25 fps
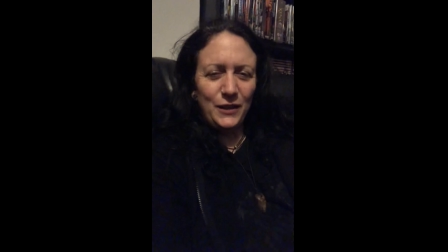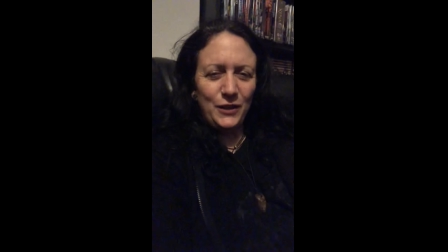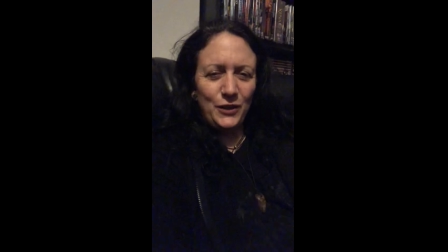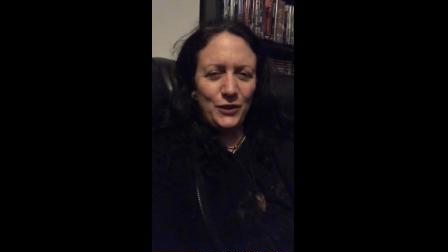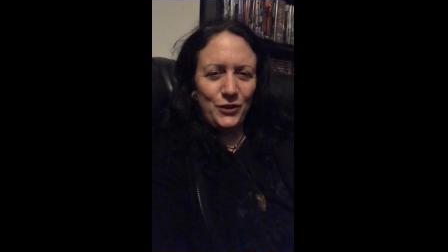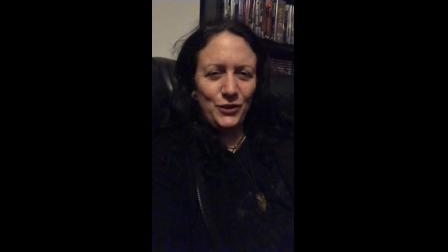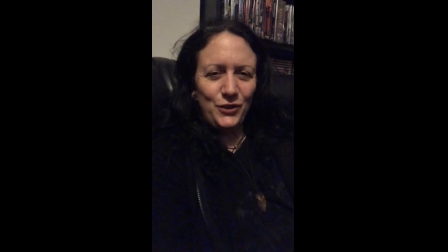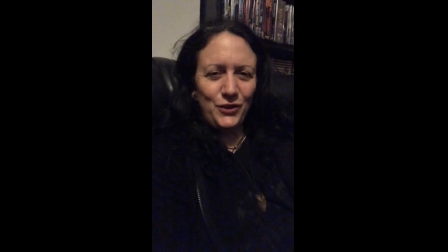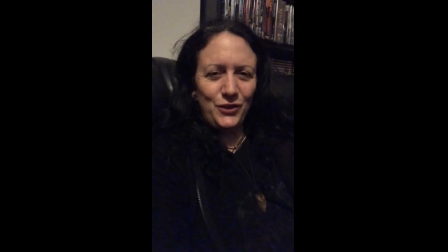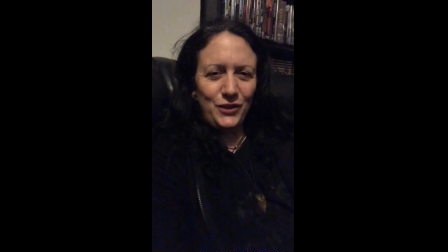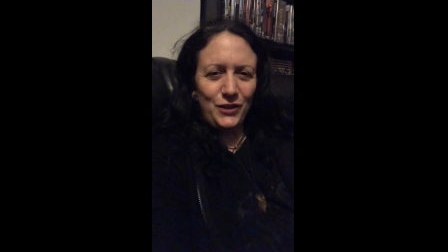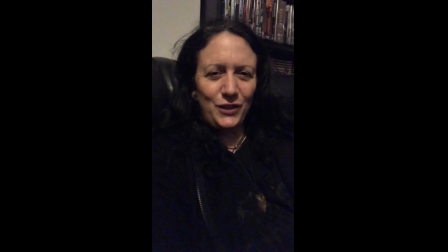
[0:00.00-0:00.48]

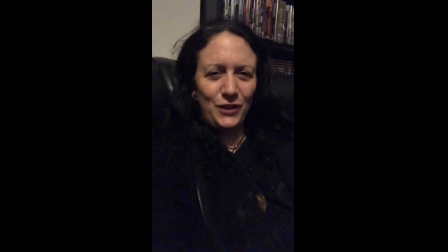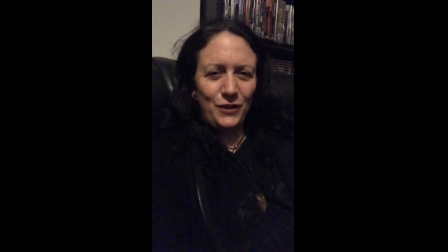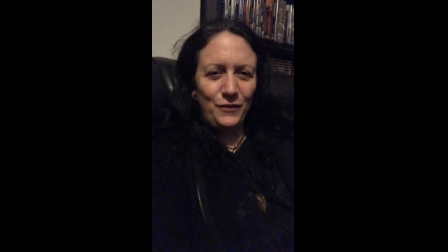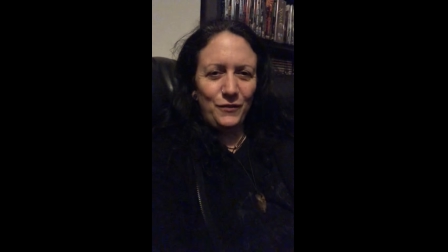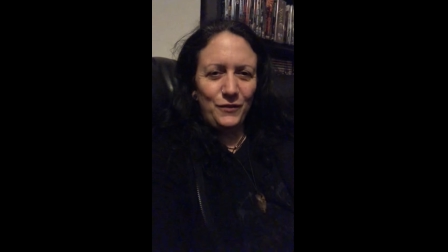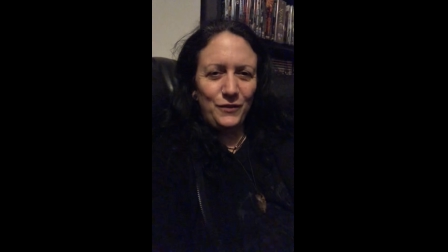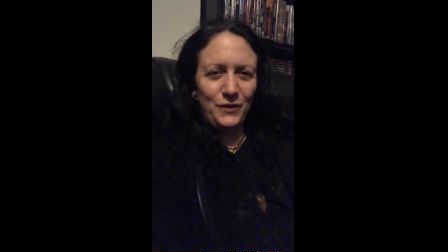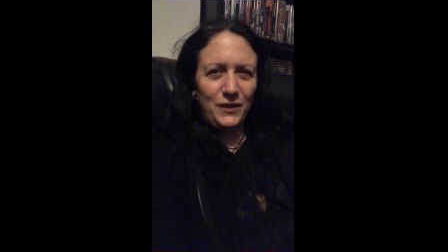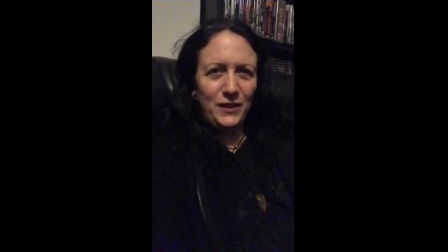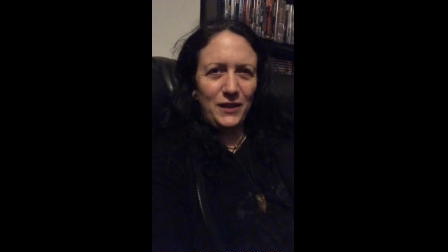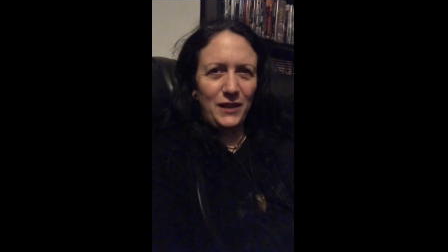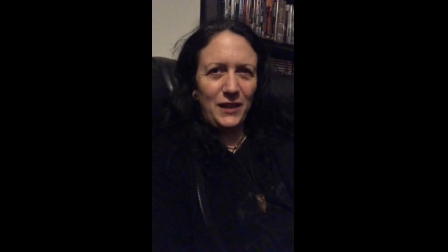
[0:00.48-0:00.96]

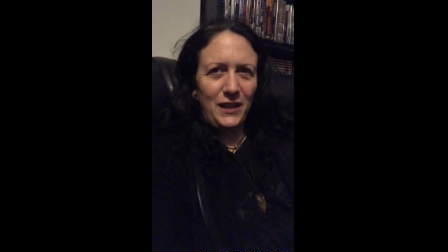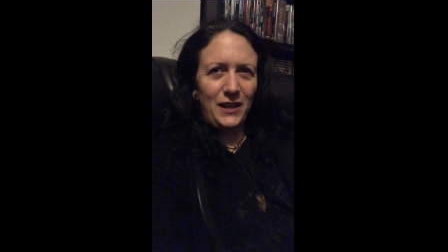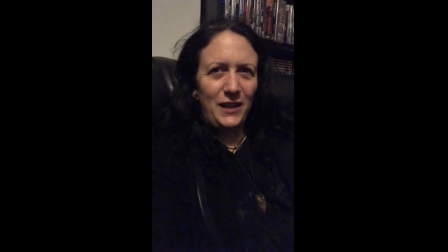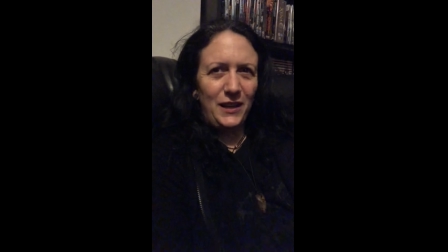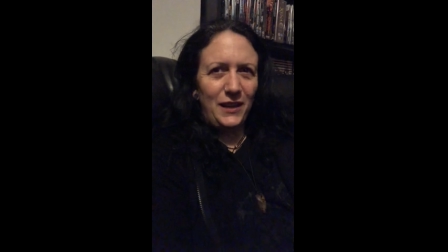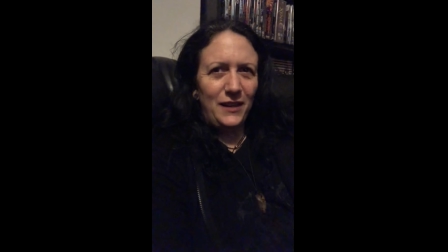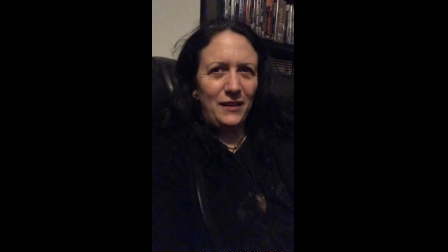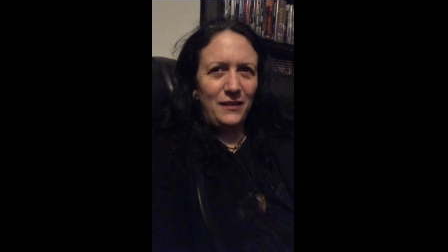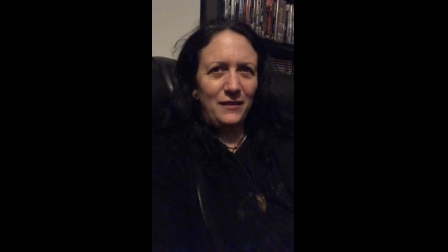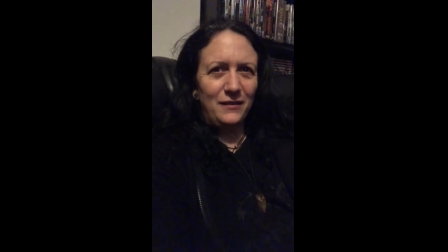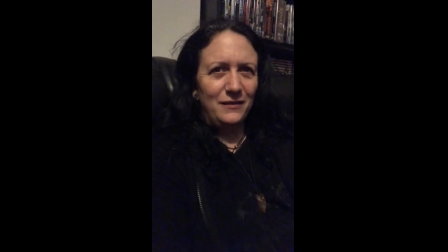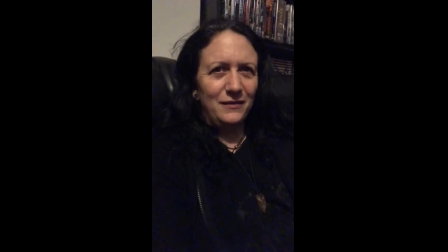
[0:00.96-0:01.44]
shift
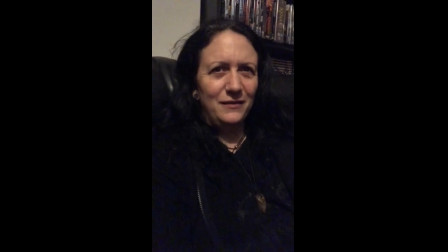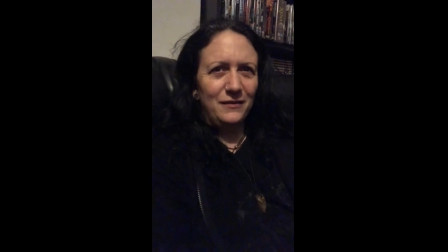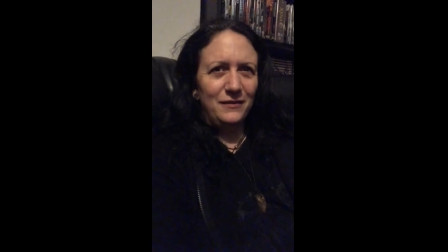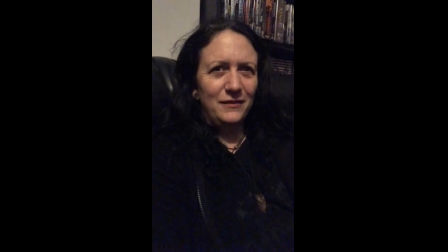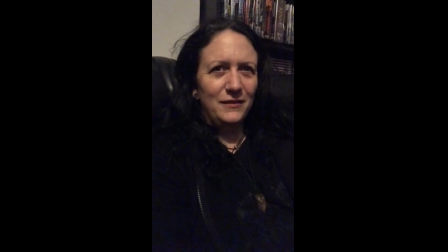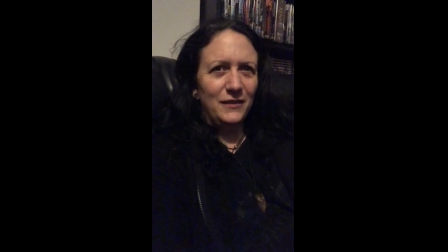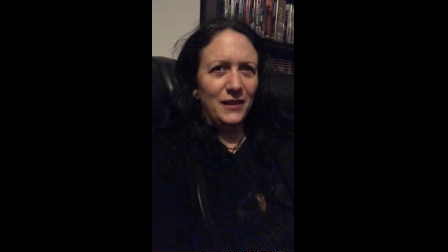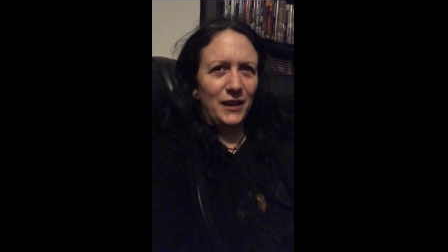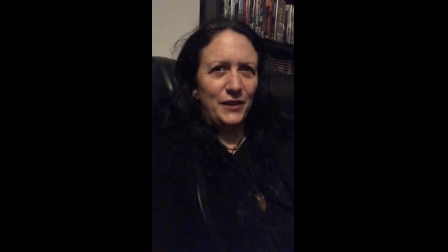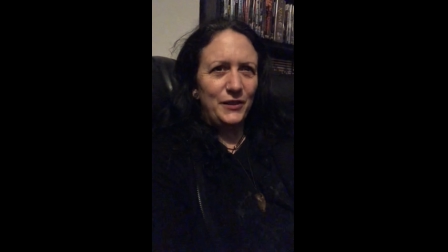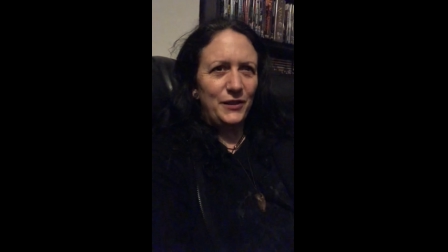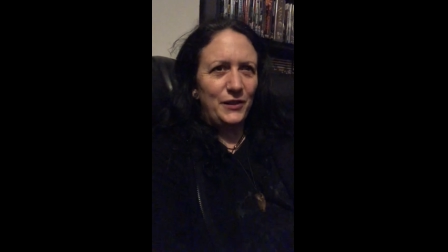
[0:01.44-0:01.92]
in,
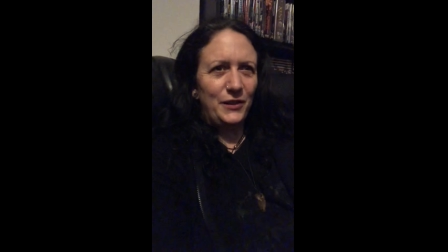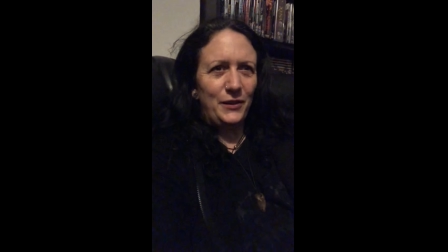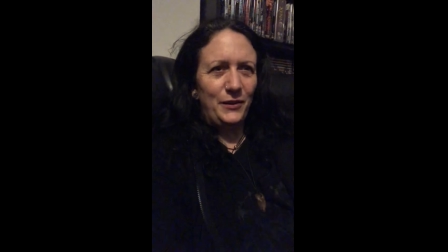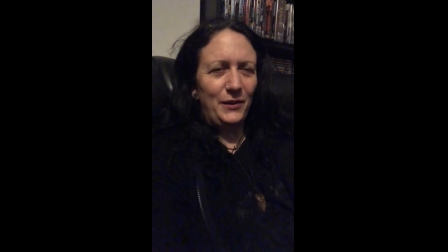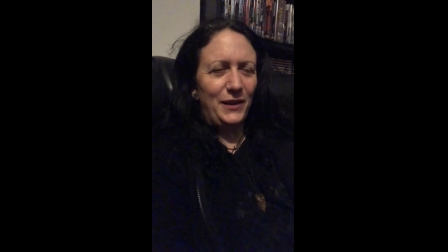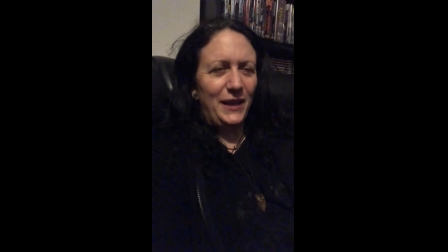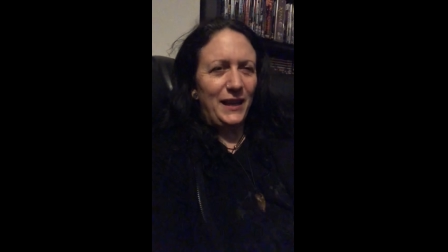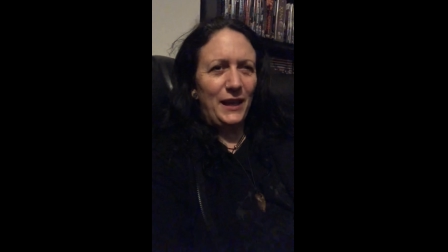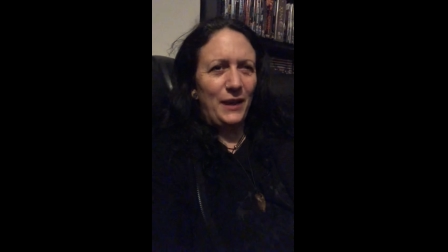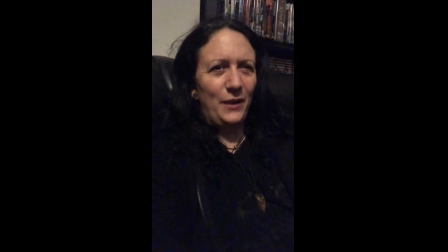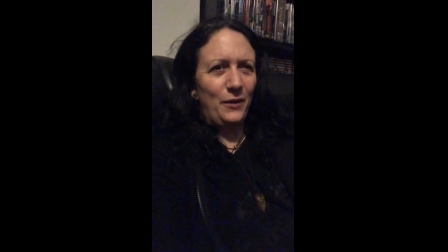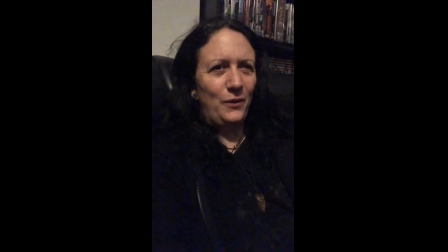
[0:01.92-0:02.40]
I don't know
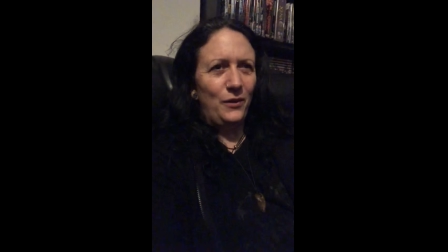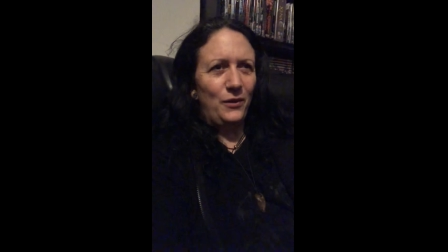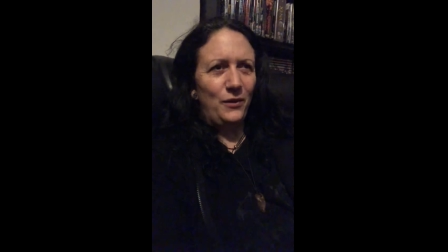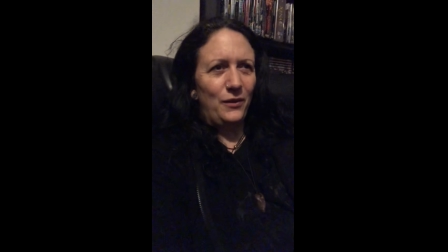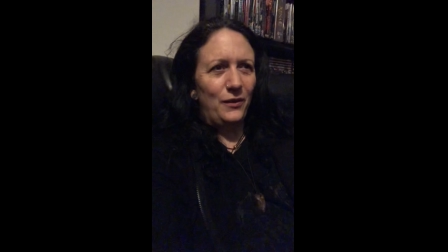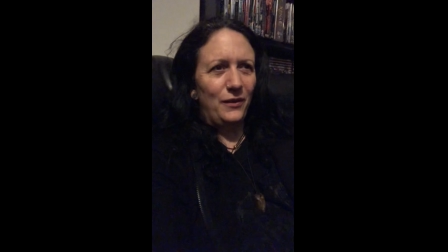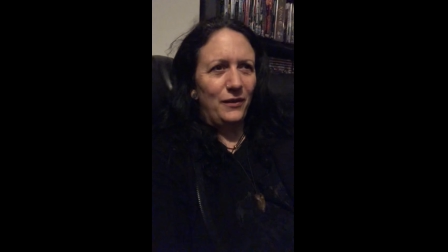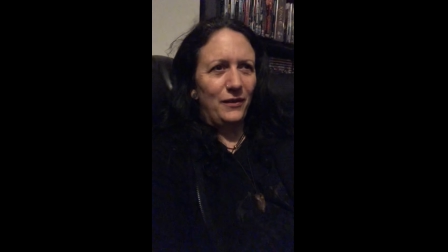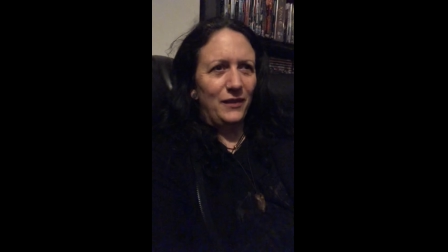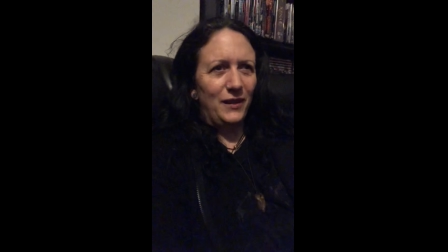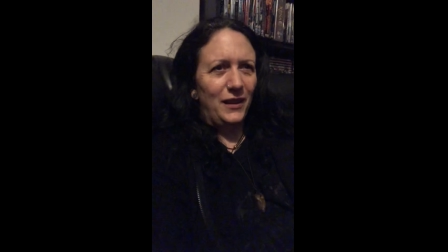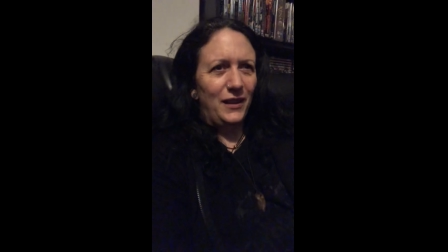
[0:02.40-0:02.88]
how
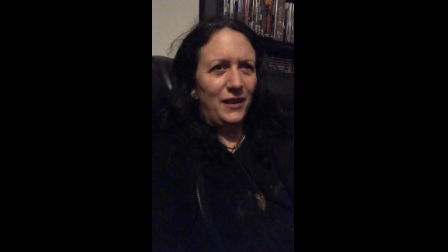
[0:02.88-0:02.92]
long,